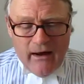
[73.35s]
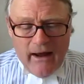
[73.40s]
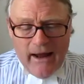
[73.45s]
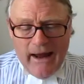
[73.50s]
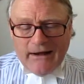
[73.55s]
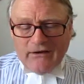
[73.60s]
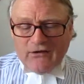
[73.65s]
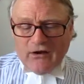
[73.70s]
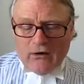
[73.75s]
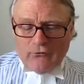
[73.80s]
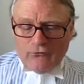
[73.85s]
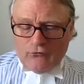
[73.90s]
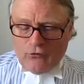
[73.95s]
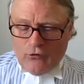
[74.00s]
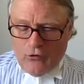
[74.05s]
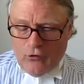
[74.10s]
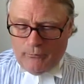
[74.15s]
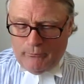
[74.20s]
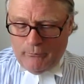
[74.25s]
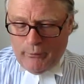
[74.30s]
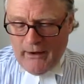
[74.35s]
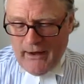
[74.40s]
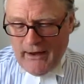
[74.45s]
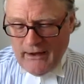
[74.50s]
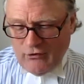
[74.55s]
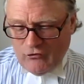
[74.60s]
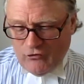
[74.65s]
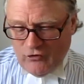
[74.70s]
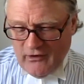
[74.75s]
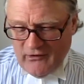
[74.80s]
800 odd
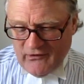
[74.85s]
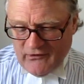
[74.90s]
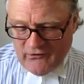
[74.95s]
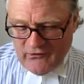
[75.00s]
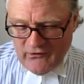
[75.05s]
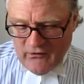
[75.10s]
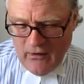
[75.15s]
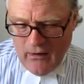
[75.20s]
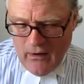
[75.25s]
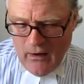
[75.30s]
pages.